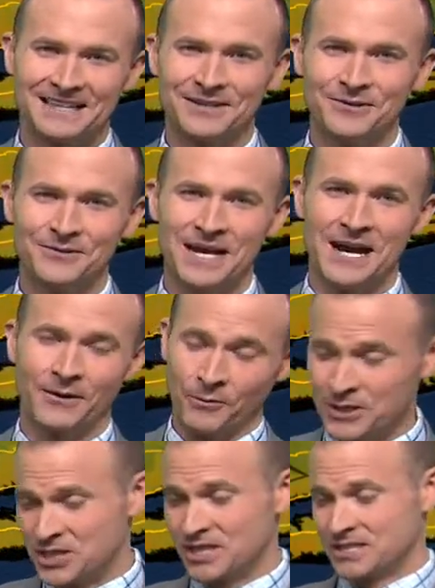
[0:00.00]
the noon hour,
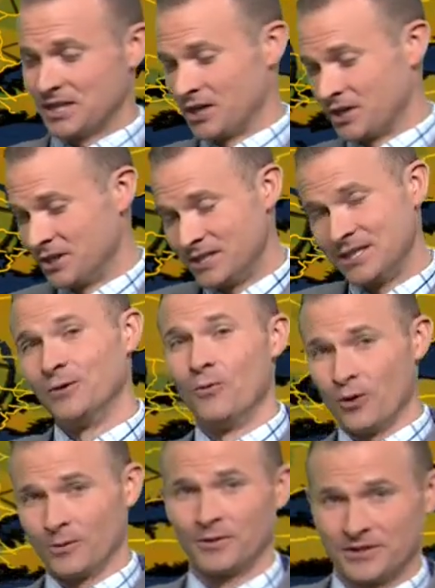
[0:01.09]
which is a good deal
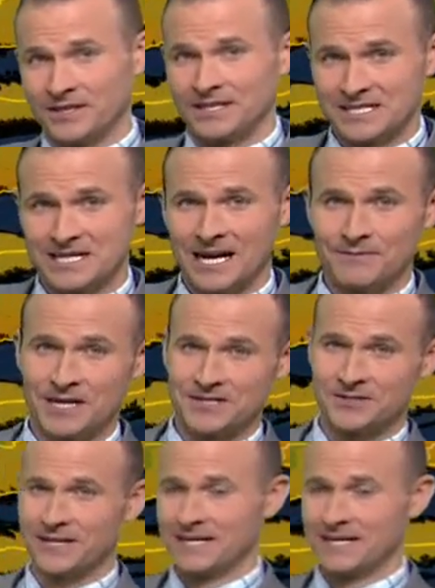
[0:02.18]
warmer than this time yesterday,